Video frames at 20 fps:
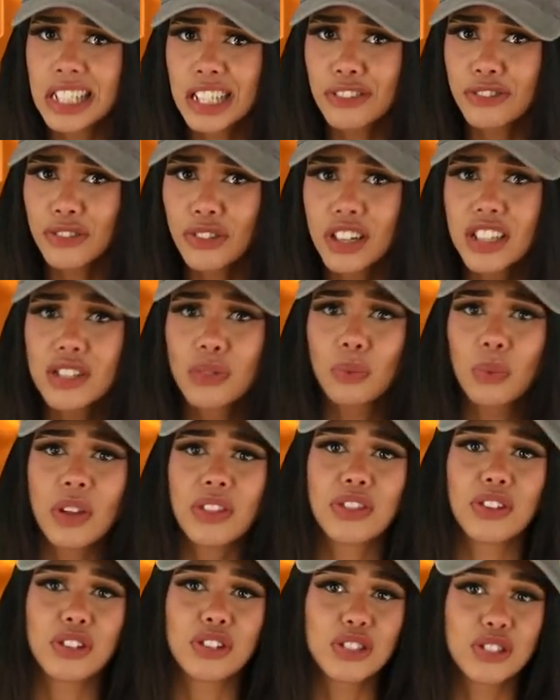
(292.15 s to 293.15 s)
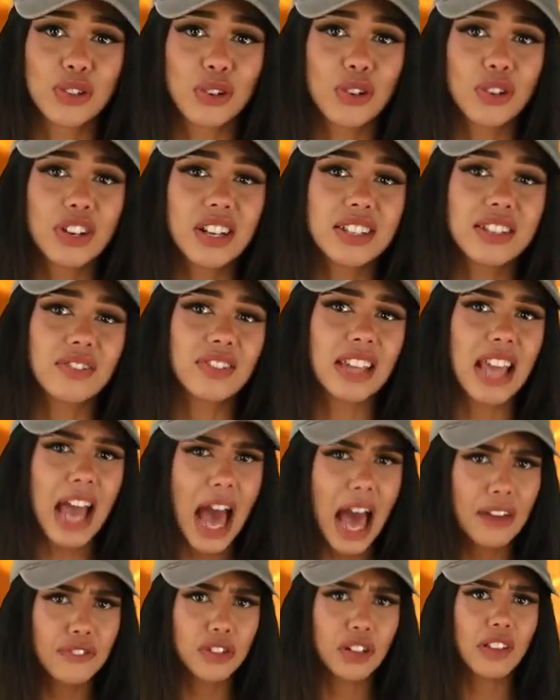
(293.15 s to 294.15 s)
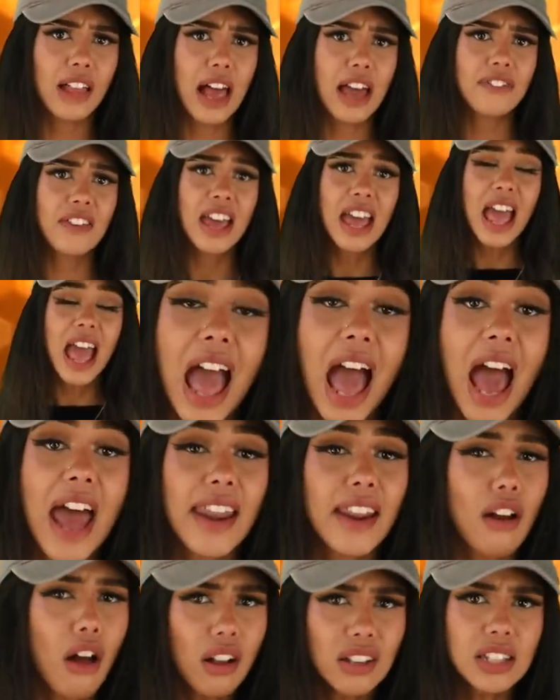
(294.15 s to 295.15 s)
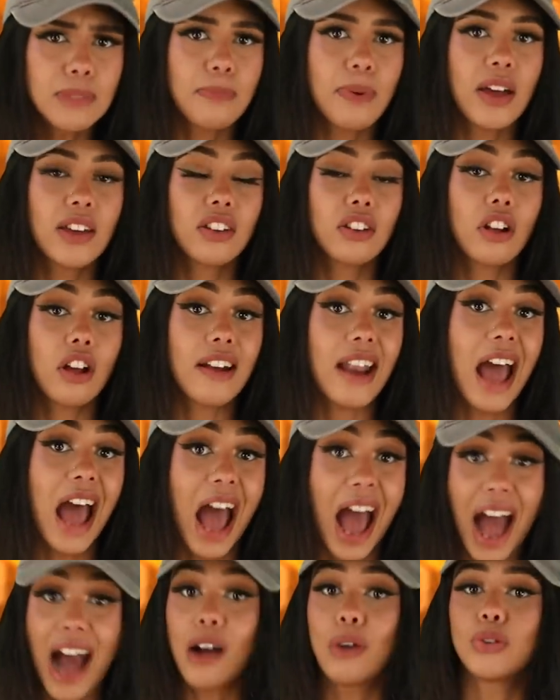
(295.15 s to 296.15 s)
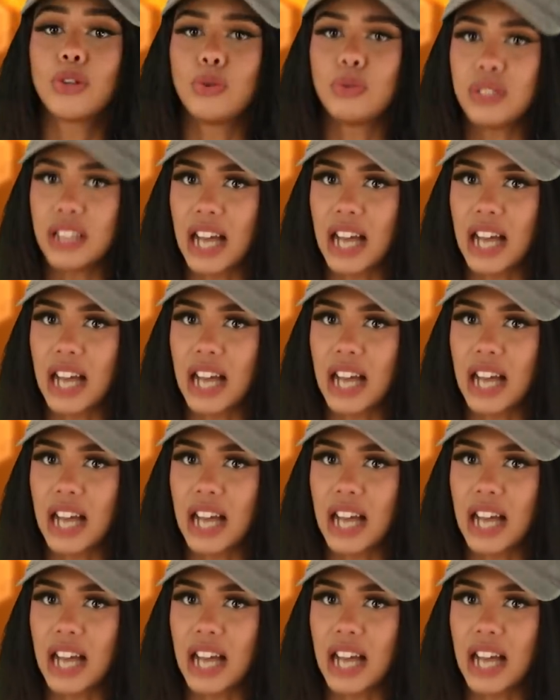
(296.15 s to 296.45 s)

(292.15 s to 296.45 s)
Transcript: different with their stories of the afterlife, and it all depended on how you